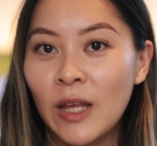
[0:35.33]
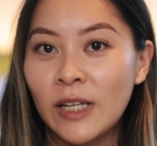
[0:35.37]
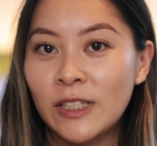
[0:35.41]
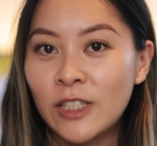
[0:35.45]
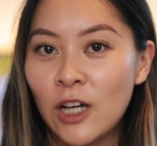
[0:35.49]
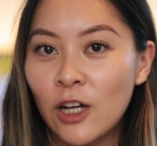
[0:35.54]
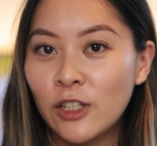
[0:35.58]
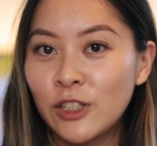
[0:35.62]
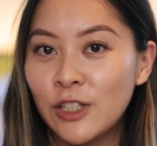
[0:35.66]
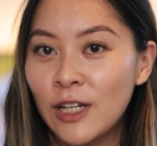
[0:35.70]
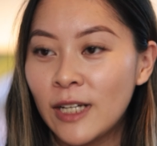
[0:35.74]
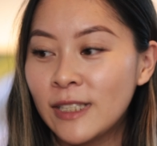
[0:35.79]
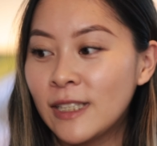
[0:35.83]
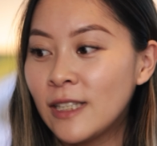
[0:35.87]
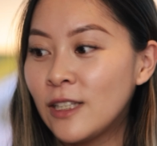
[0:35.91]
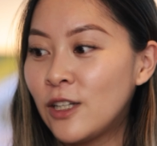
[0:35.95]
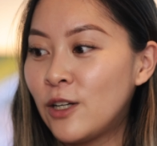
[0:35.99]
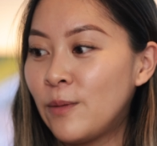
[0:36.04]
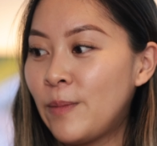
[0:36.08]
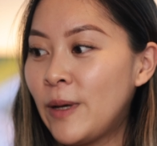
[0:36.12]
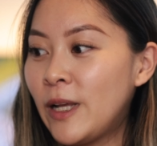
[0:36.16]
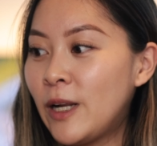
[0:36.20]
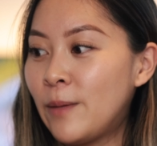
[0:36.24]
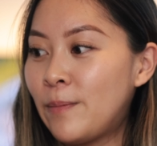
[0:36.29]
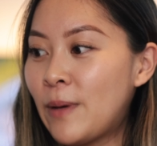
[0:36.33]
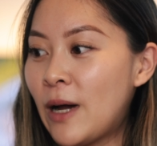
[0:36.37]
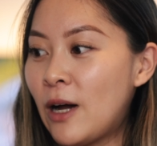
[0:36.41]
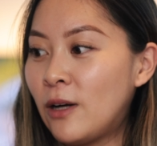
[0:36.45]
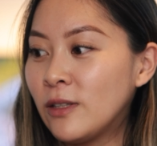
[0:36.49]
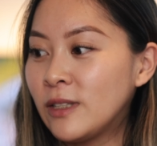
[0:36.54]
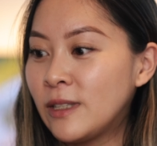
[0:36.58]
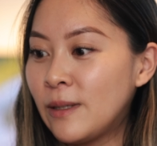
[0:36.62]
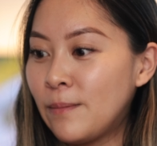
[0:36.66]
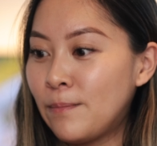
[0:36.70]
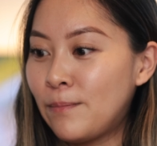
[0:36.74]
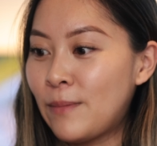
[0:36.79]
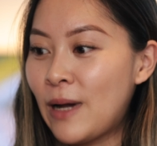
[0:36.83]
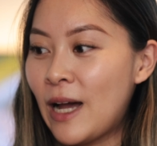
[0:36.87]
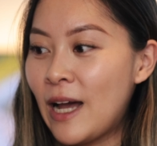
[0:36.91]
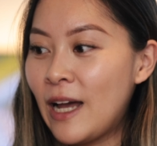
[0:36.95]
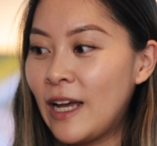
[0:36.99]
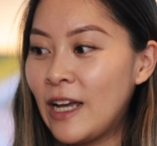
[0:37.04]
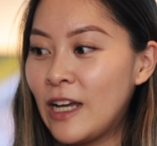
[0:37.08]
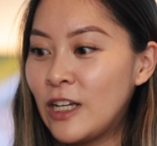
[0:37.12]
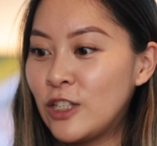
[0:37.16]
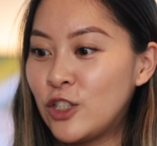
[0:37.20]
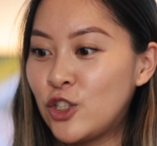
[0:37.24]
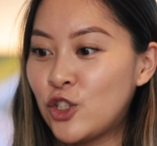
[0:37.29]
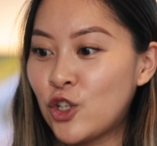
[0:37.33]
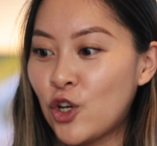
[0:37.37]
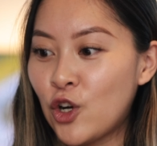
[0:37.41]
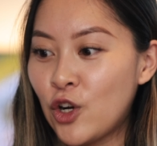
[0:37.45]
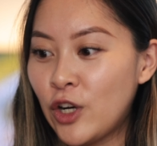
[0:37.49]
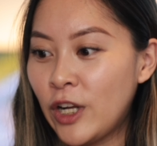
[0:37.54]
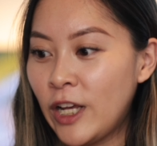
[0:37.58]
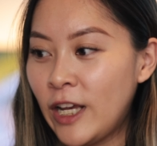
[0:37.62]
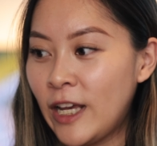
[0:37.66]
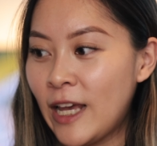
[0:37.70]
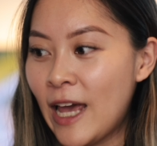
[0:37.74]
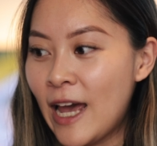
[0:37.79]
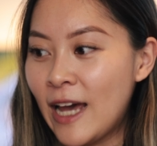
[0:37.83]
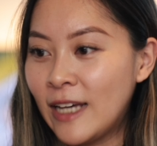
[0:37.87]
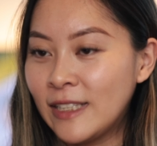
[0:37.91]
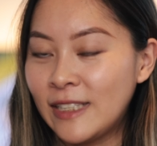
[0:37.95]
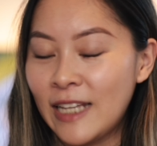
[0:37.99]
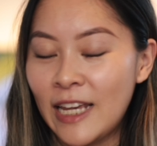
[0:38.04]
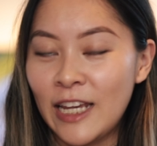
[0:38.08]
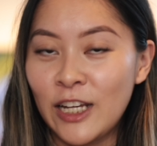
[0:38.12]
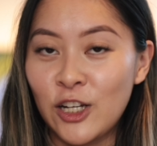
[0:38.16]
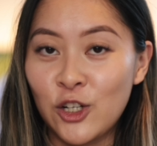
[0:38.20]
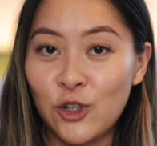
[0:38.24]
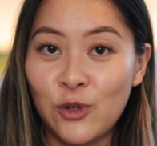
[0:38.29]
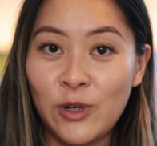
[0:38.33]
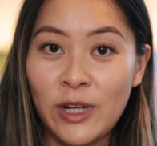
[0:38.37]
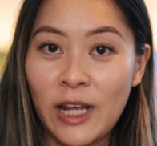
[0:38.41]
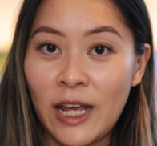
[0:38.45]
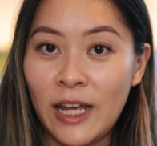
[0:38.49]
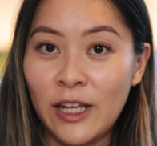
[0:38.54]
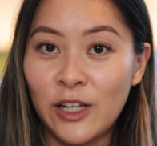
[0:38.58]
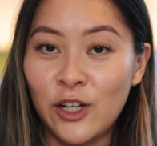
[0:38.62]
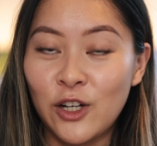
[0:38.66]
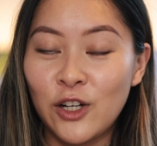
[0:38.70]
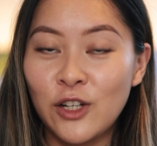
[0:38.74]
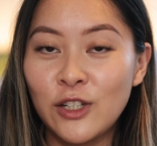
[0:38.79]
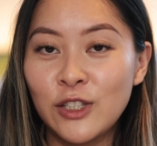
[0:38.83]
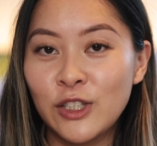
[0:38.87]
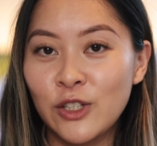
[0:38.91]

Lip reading: talk to you guys a little bit about my journey as a creator.